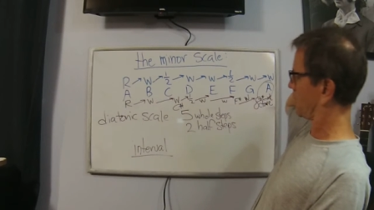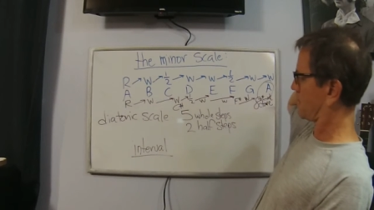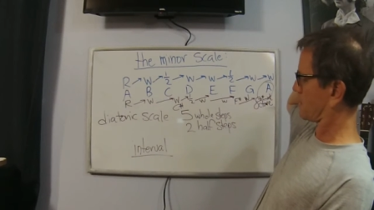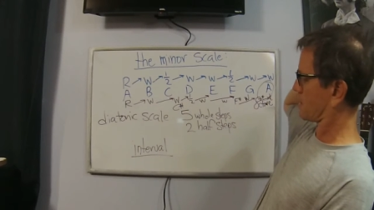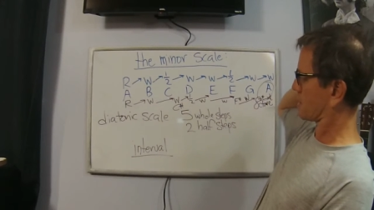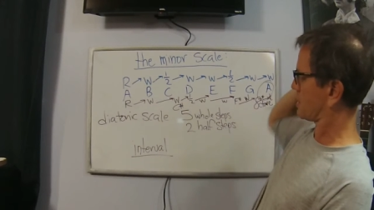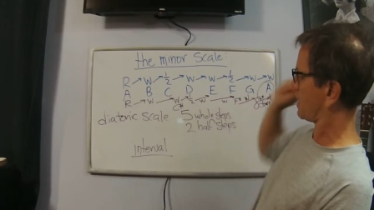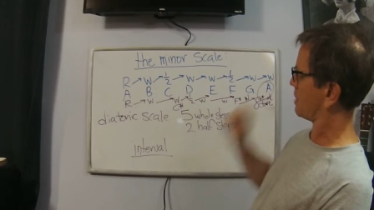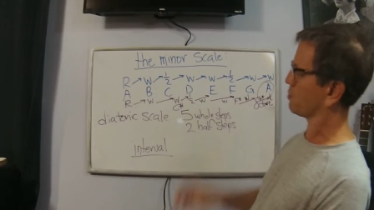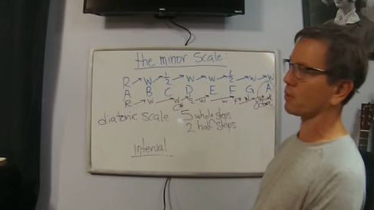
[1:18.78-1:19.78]
at this
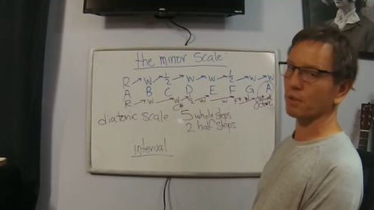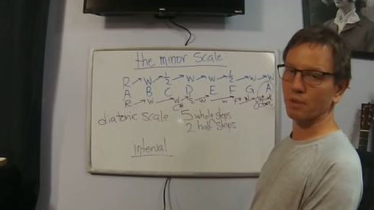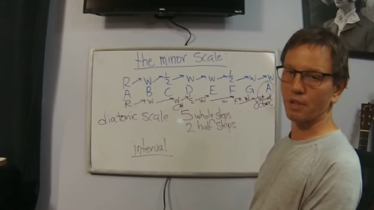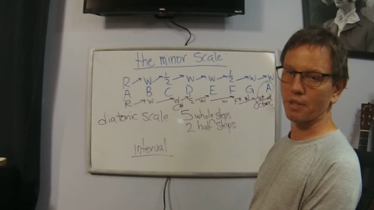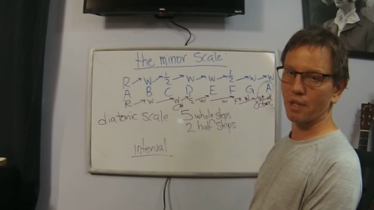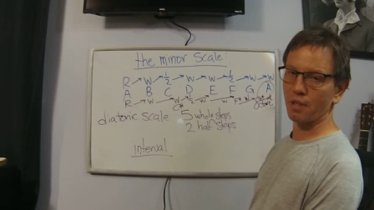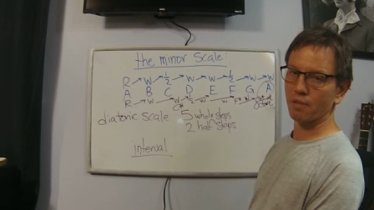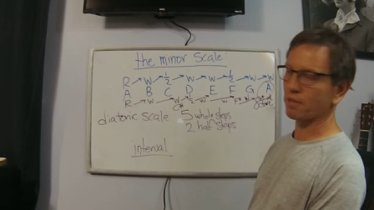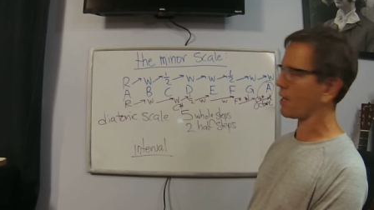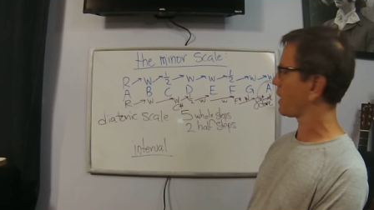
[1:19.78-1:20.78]
example in the key
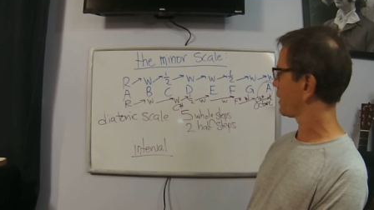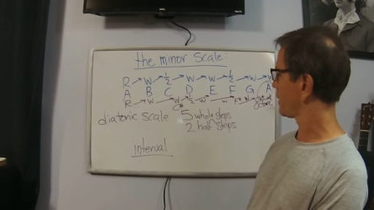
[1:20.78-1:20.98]
of A,